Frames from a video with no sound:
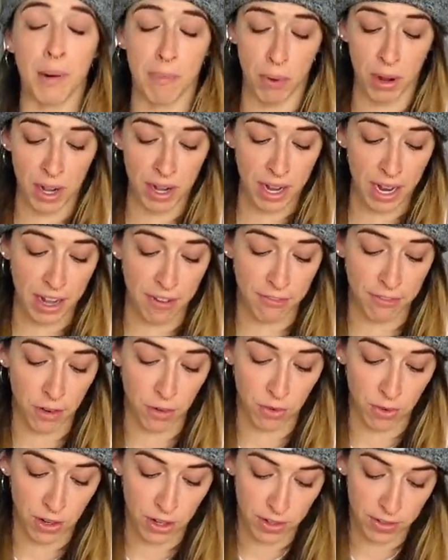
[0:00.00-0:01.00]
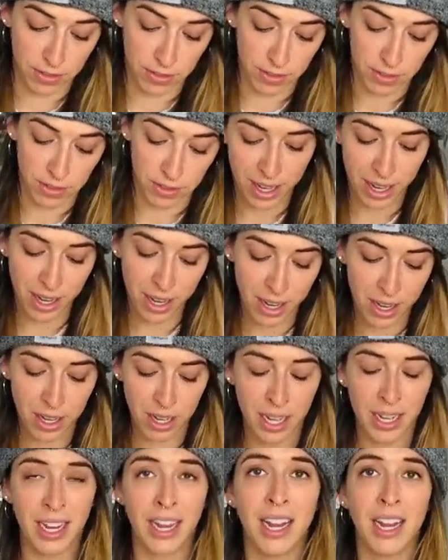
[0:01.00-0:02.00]
I brought a knife over ah,
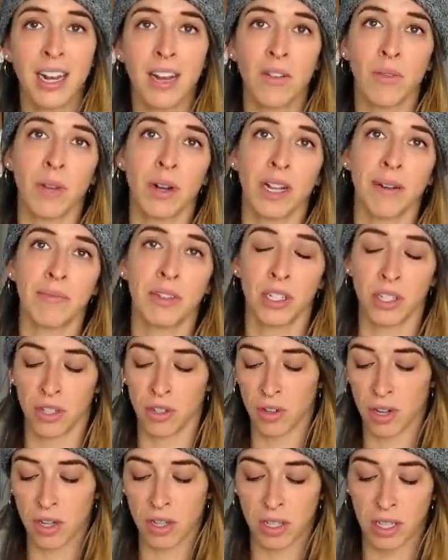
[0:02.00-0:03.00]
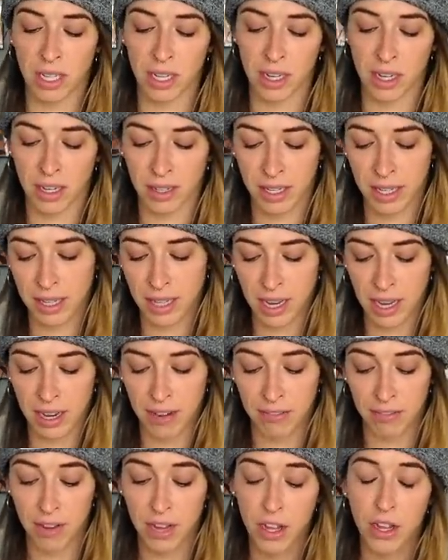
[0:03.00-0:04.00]
I hate it when I'm just struggling in
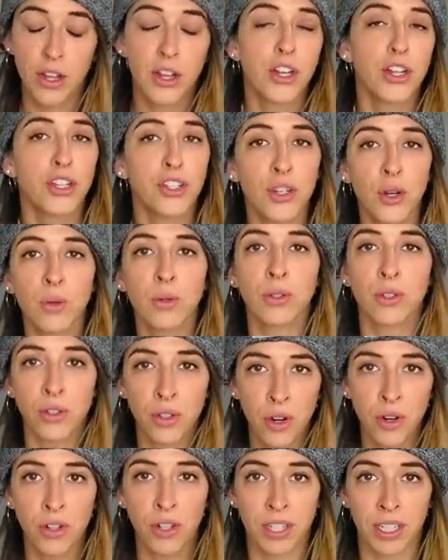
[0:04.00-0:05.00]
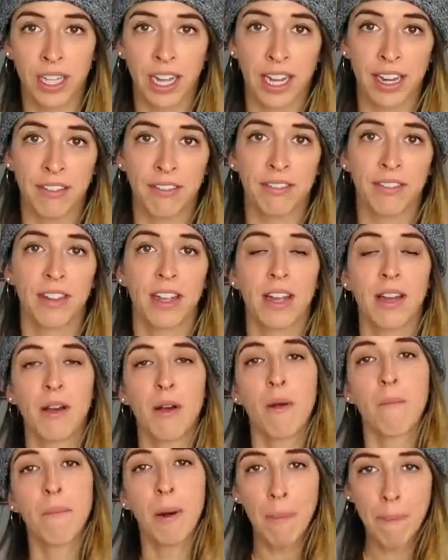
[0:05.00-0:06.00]
life. Don't struggle in life.
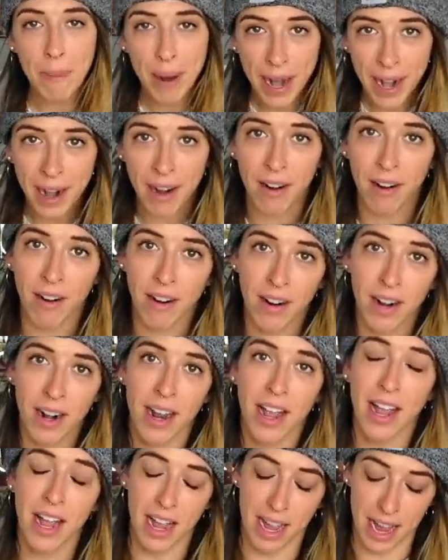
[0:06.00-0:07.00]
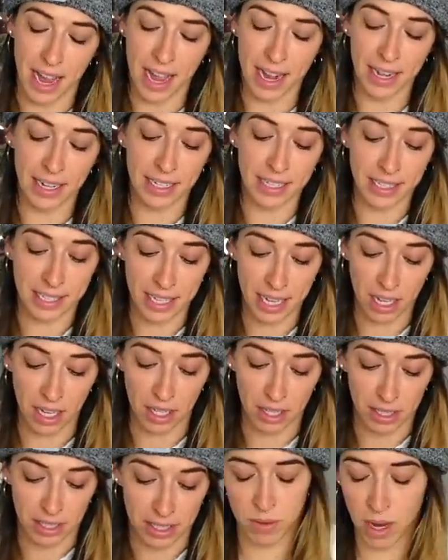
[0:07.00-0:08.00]
Prepare and
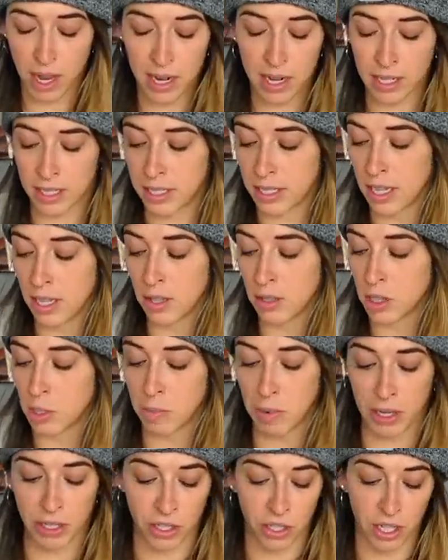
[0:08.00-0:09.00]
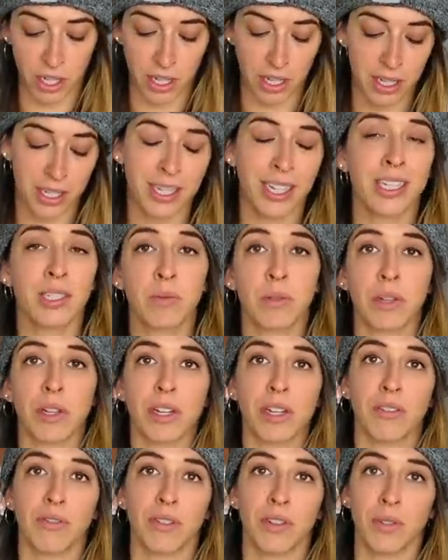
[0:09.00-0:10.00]
excel, not Excel spreadsheet. That's really
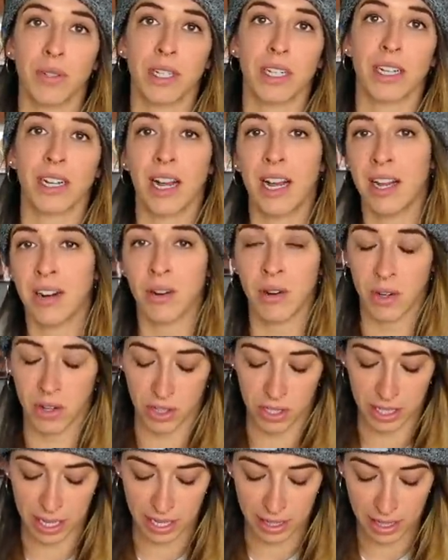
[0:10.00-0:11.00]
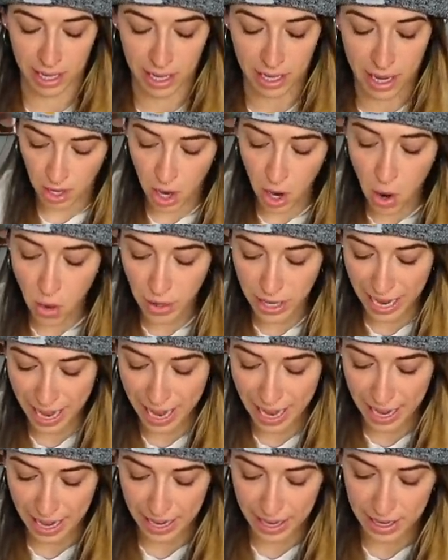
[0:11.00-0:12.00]
confusing. I don't understand that.
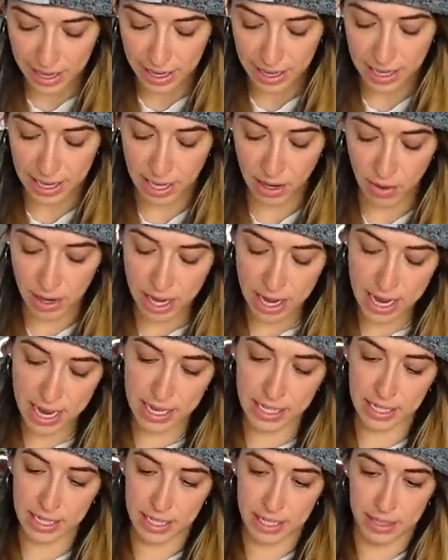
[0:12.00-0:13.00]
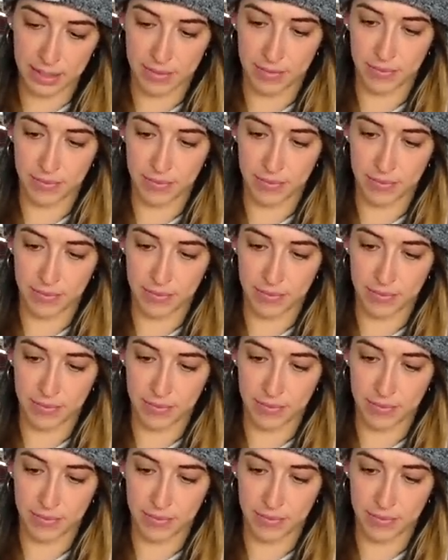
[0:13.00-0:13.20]
Okay, here it is.